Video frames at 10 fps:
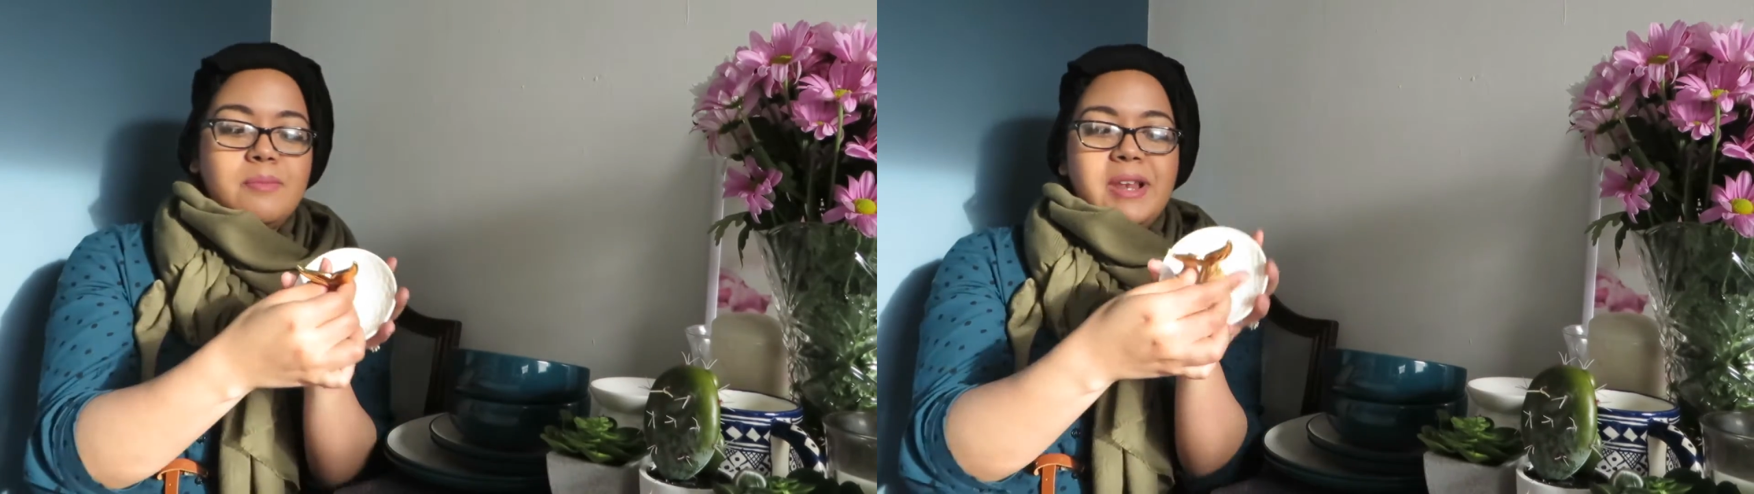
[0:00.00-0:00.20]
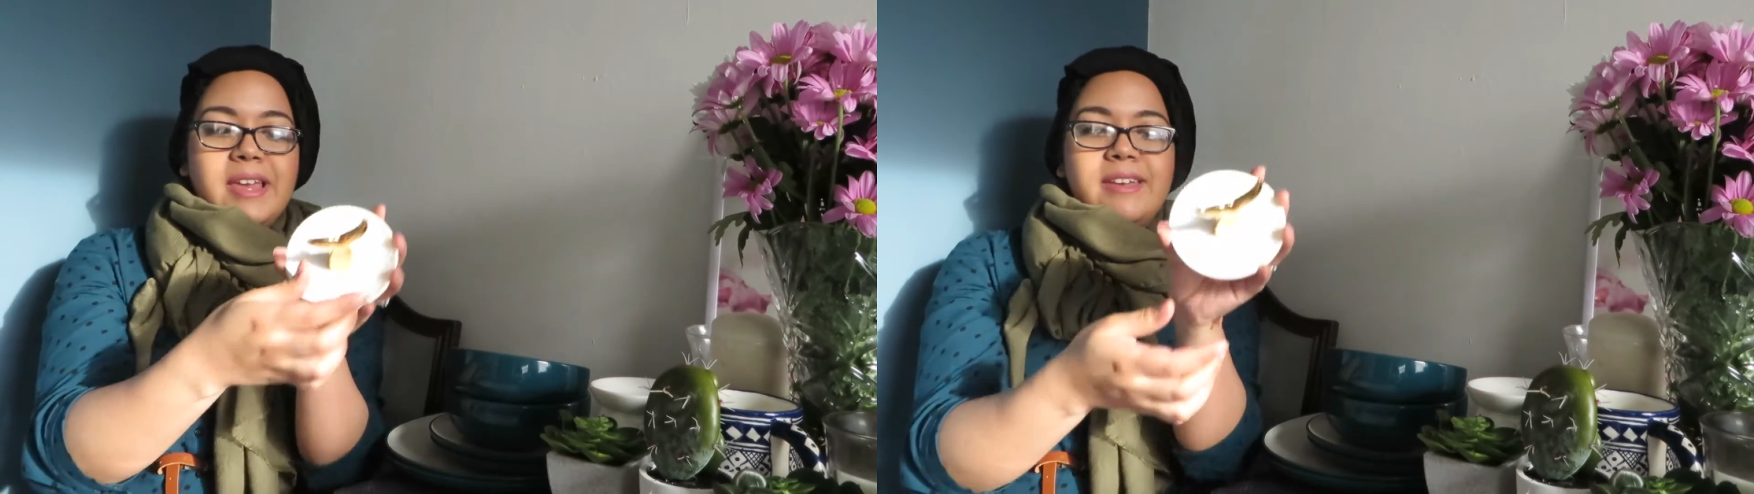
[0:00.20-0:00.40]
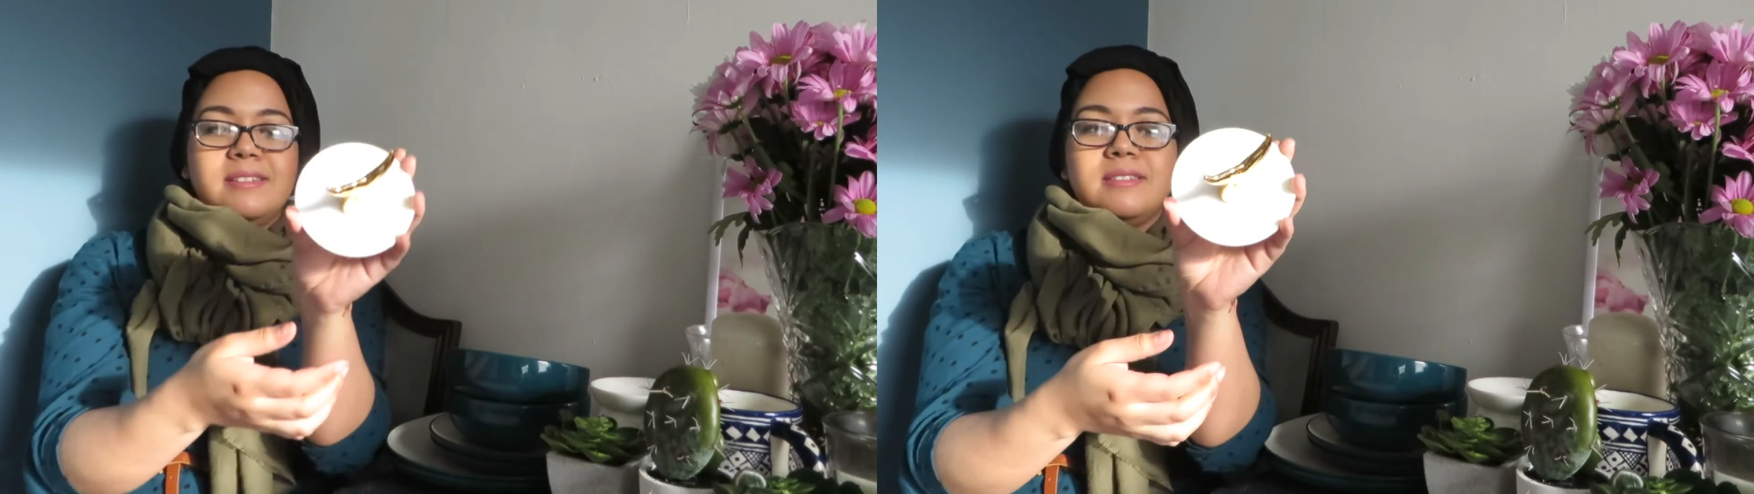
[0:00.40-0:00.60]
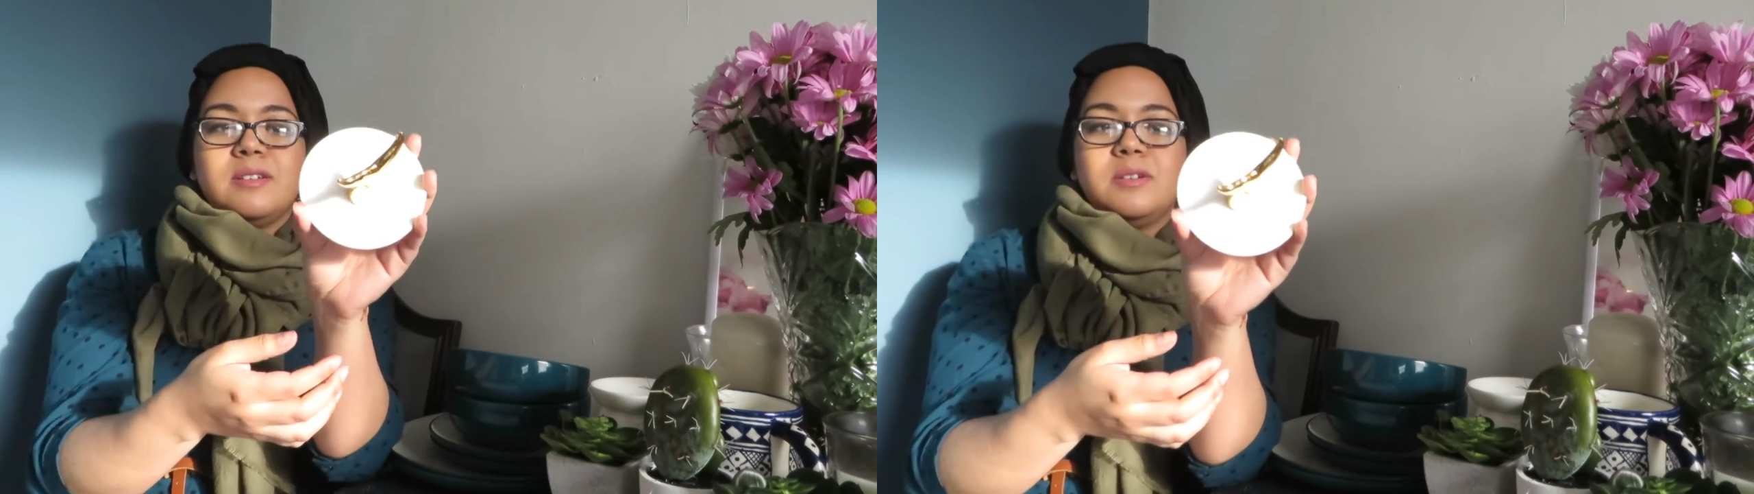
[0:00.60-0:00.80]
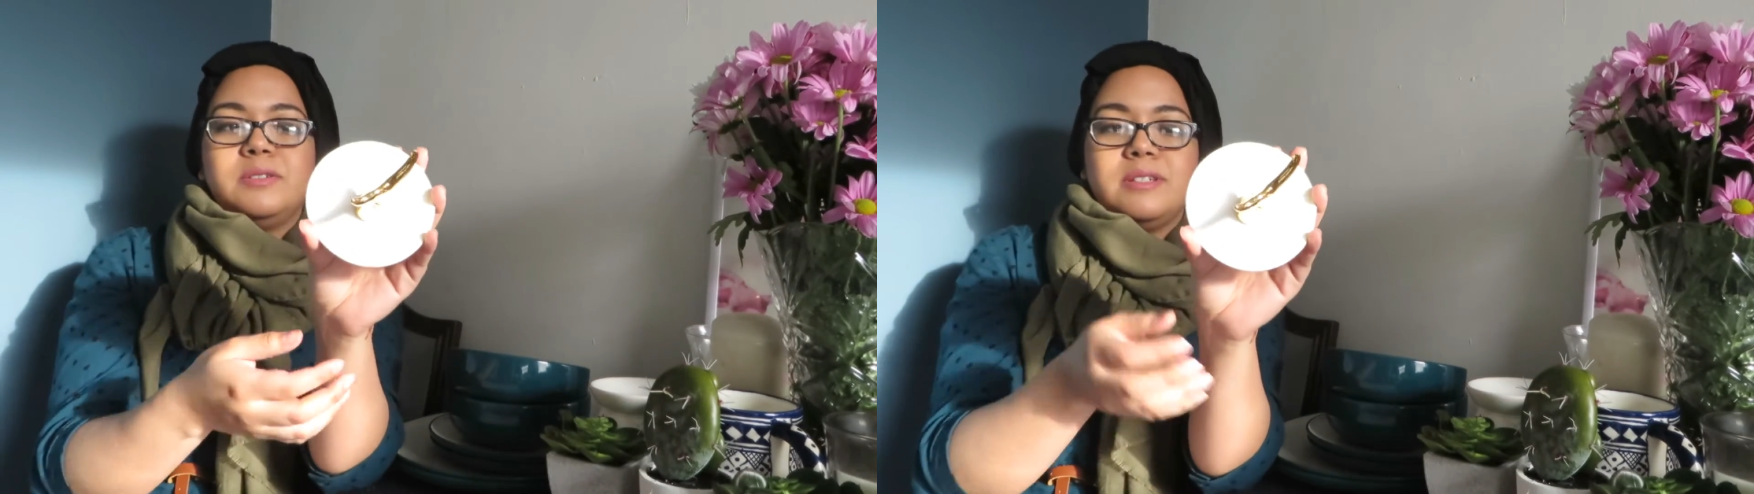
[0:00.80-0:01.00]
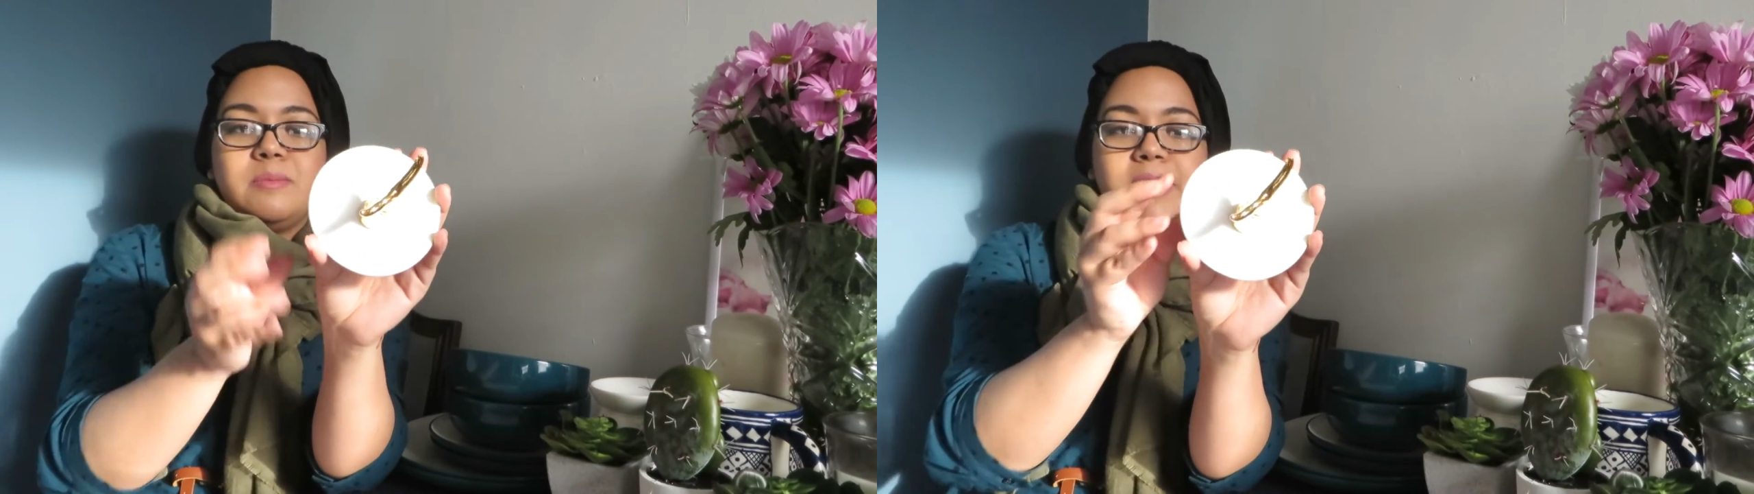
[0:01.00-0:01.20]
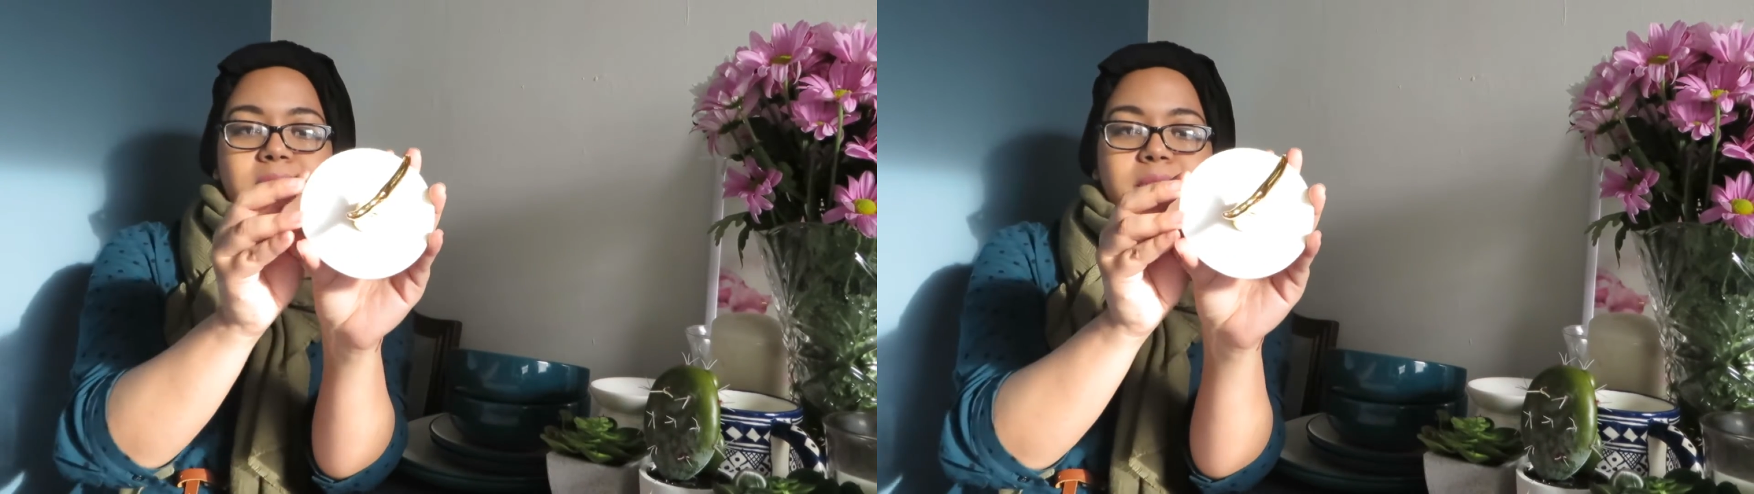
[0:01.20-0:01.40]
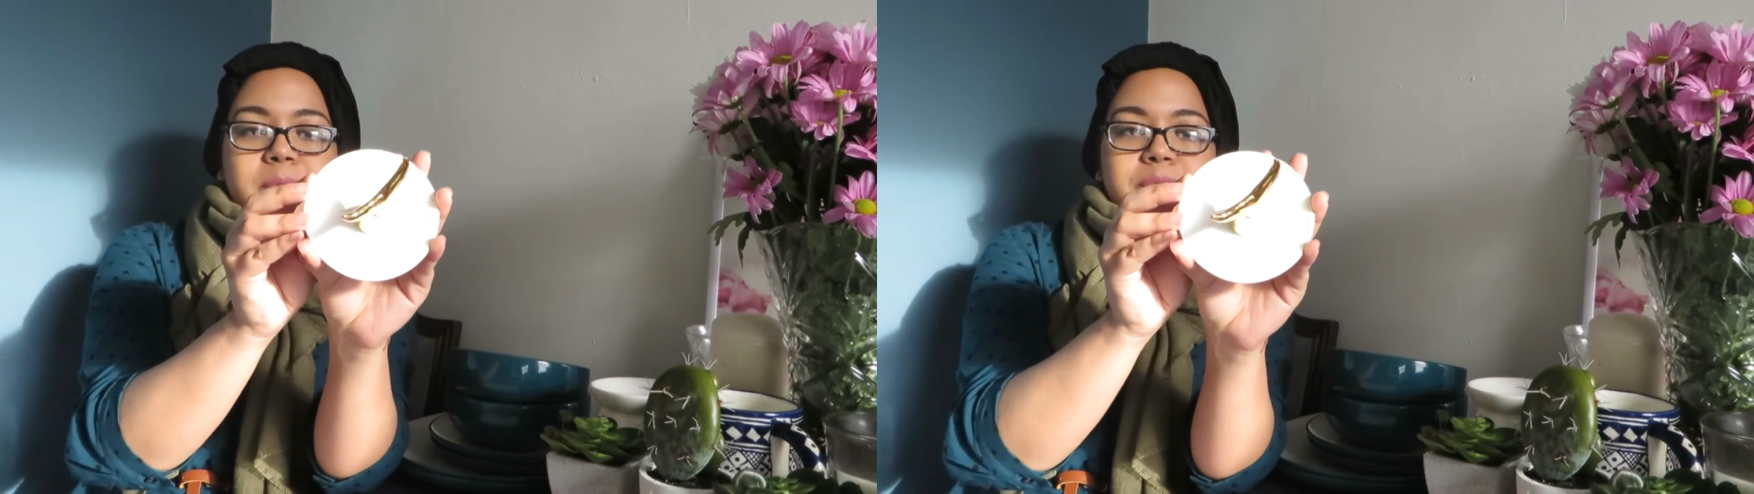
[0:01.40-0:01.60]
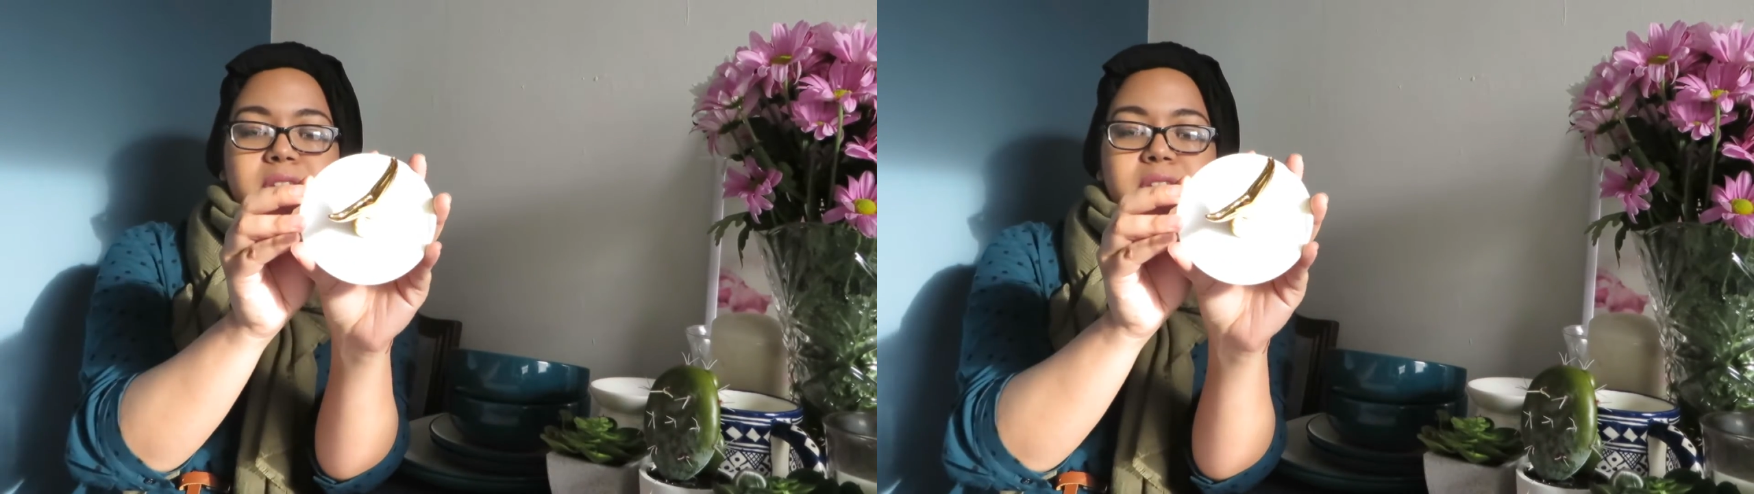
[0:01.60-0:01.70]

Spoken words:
plate or display.